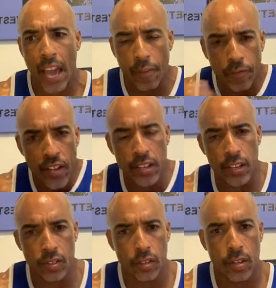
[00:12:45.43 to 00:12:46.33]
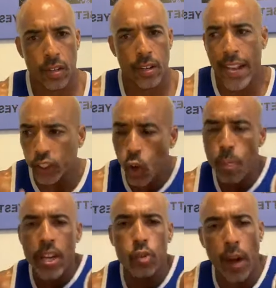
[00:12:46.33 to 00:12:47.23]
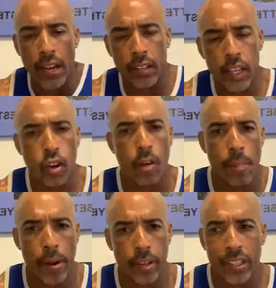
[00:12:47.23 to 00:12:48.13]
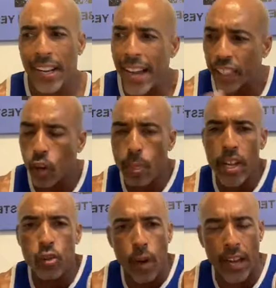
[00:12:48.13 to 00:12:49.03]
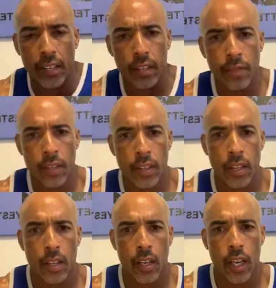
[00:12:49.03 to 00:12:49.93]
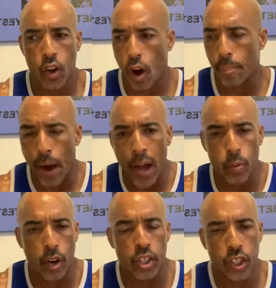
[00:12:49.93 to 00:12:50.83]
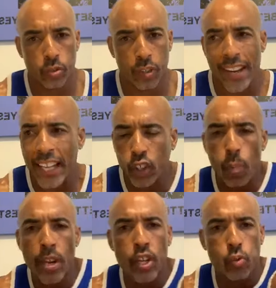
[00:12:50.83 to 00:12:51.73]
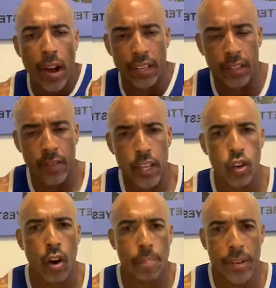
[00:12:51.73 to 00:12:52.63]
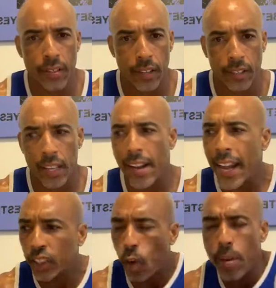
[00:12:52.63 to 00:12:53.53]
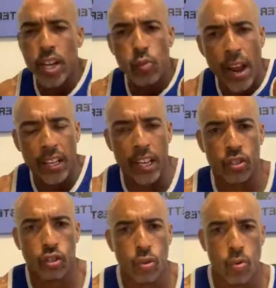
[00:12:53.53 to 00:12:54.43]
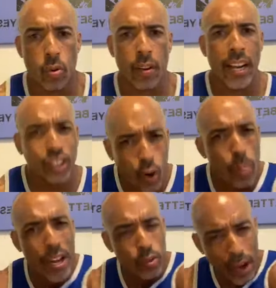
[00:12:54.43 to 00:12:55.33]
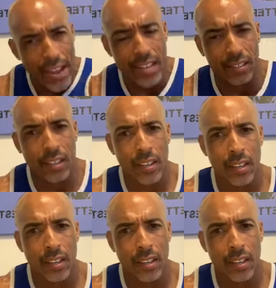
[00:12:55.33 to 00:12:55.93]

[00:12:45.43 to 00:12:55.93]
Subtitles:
at fitness. Let's go be great in our marriage. Let's go be great in our bond with our children. Let's go be great in our business. Let's go be great in school. Let's go be great.